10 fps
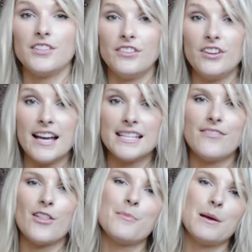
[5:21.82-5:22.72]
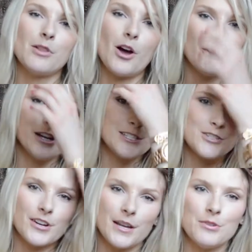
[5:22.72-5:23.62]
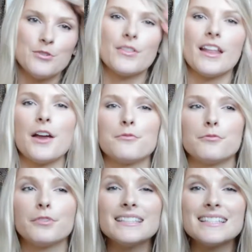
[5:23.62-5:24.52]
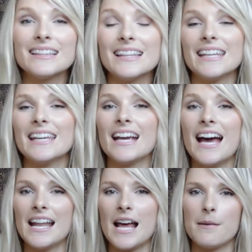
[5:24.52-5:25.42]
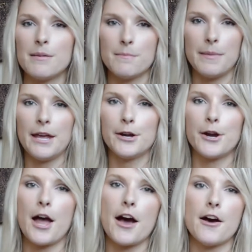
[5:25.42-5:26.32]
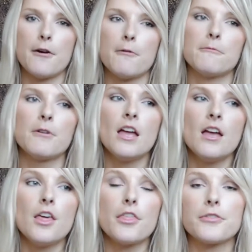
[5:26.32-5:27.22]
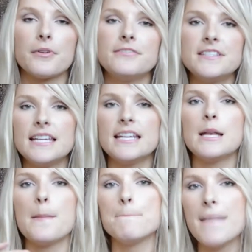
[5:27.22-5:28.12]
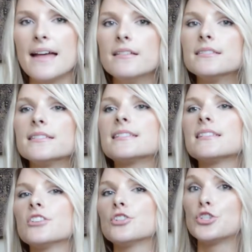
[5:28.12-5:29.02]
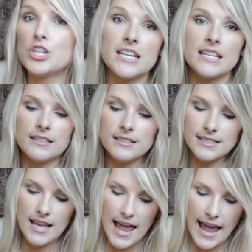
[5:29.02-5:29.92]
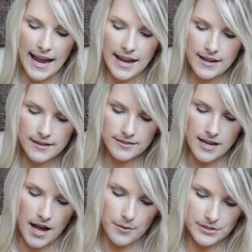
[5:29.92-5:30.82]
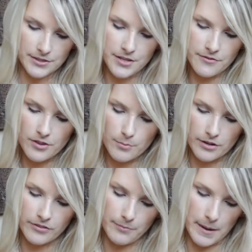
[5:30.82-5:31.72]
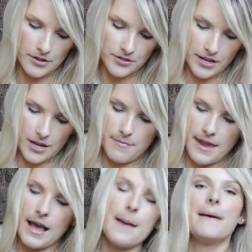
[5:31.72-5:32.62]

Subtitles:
if you guys follow my blog or Instagram, you know that I recently cut up a pair of thrifted men's jeans, and I was looking for the perfect pair so I can make a